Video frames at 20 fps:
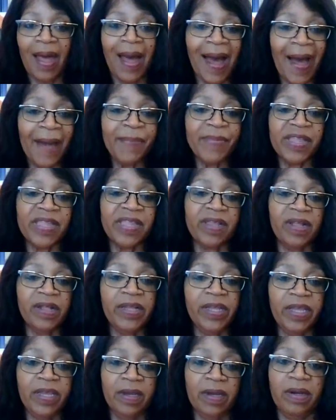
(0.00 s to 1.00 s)
I'm still
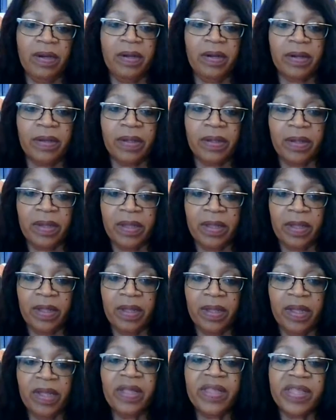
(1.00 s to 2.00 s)
here,
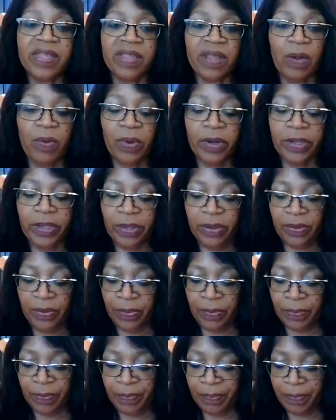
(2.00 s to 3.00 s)
and so are
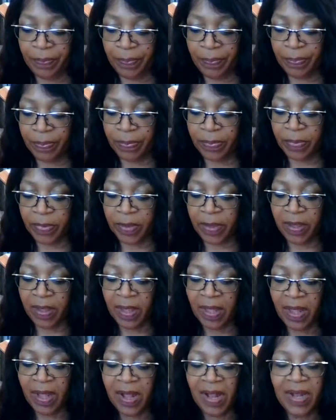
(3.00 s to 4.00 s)
you.
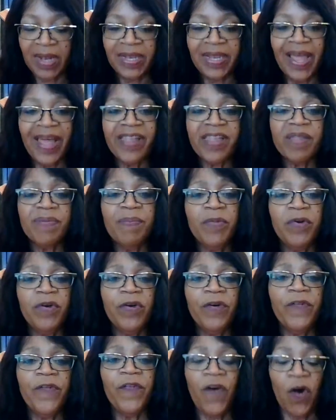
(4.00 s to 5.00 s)
Let's
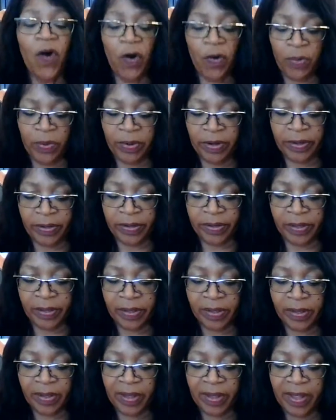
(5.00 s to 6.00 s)
move forward
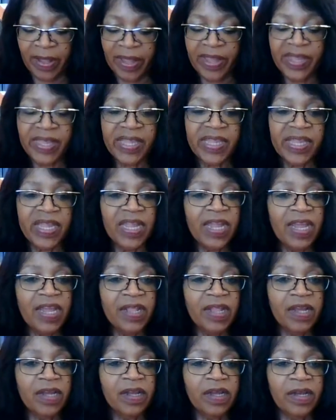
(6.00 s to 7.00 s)

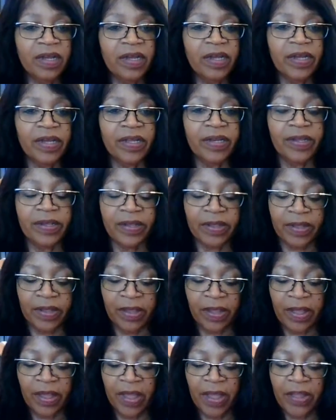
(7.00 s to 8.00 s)
seeking the good,
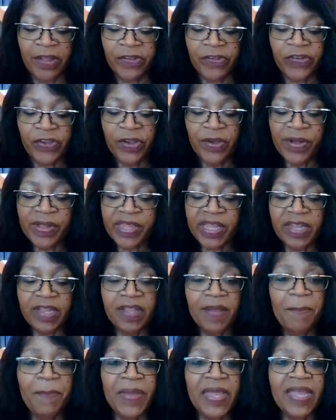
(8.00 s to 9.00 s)
choosing
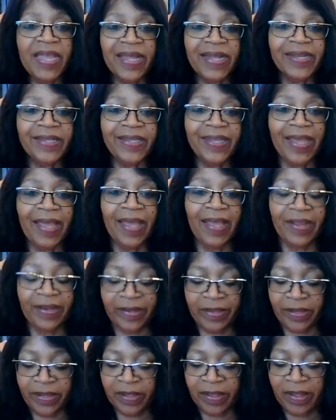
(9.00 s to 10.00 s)
to be content,
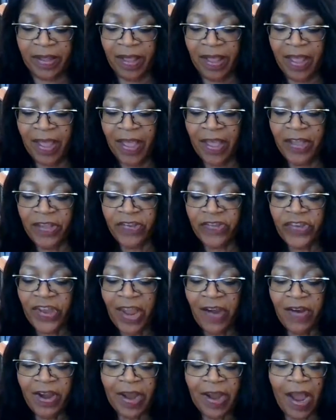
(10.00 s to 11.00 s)

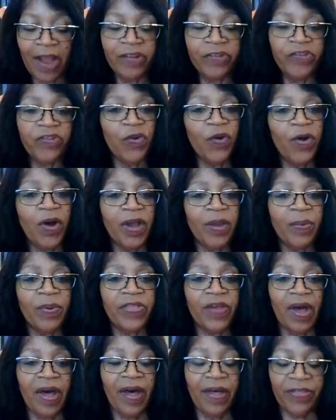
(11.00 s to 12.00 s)
sharing our joy
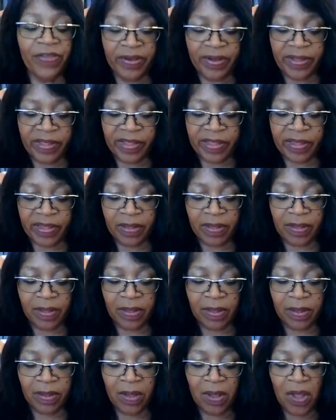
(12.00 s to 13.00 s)
with others.
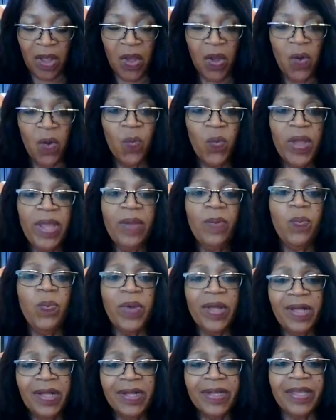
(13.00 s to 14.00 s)
We
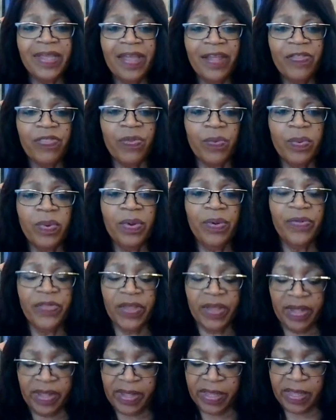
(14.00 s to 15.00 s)
will get through
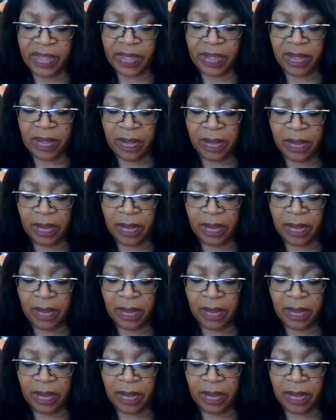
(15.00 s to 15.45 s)
this